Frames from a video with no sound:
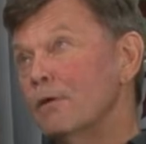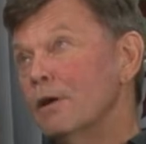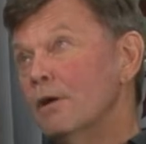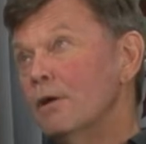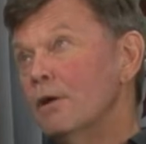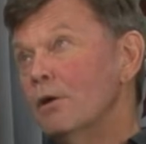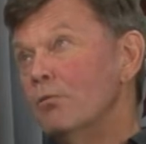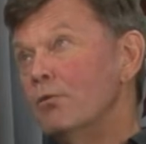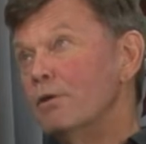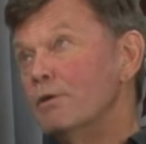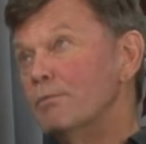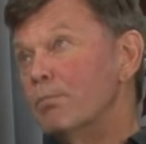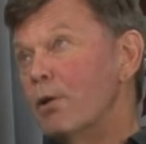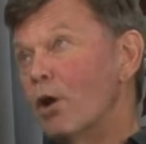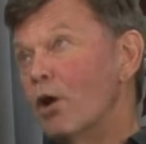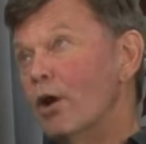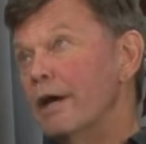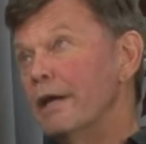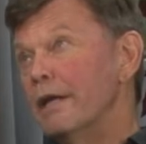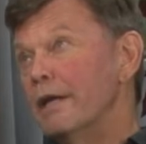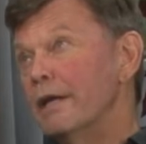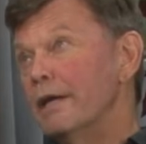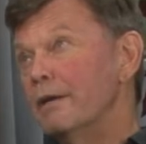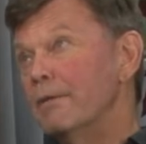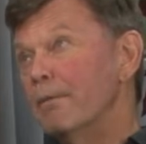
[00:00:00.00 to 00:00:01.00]
we
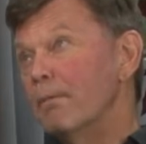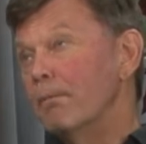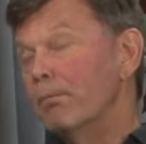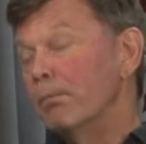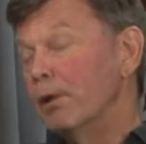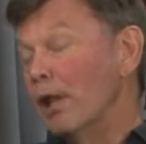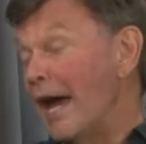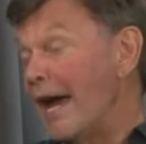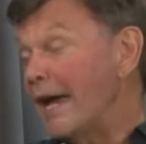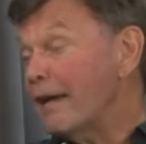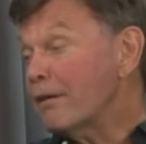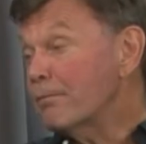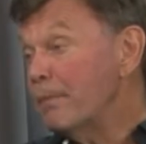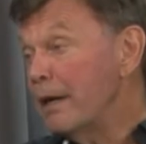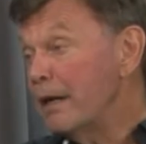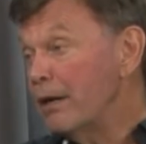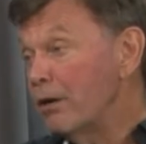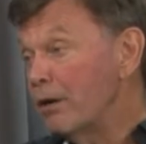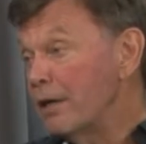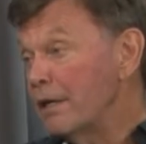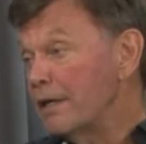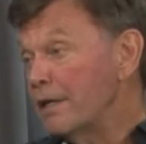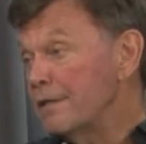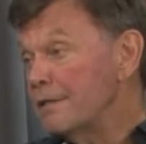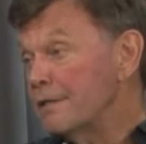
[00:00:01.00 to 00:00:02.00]
brought in
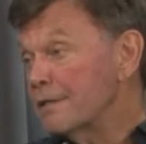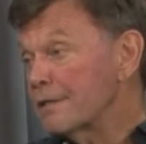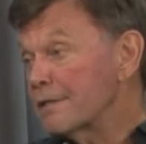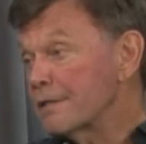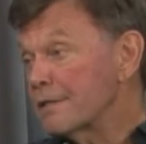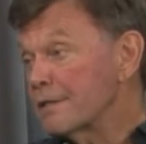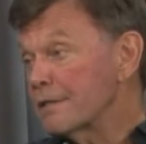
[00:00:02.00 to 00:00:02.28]
blackberries,